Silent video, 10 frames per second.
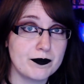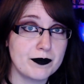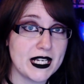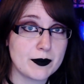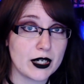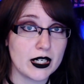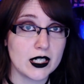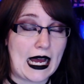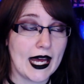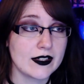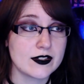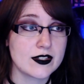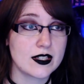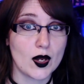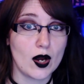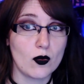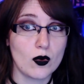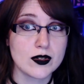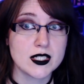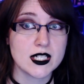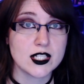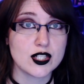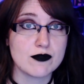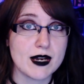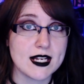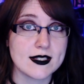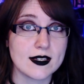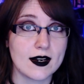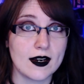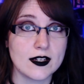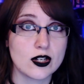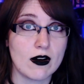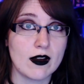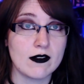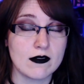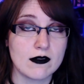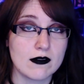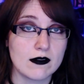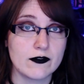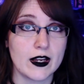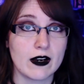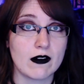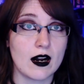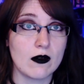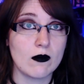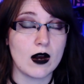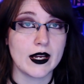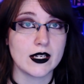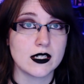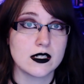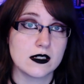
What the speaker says: Peterborough and are wanting to basically try and figure out why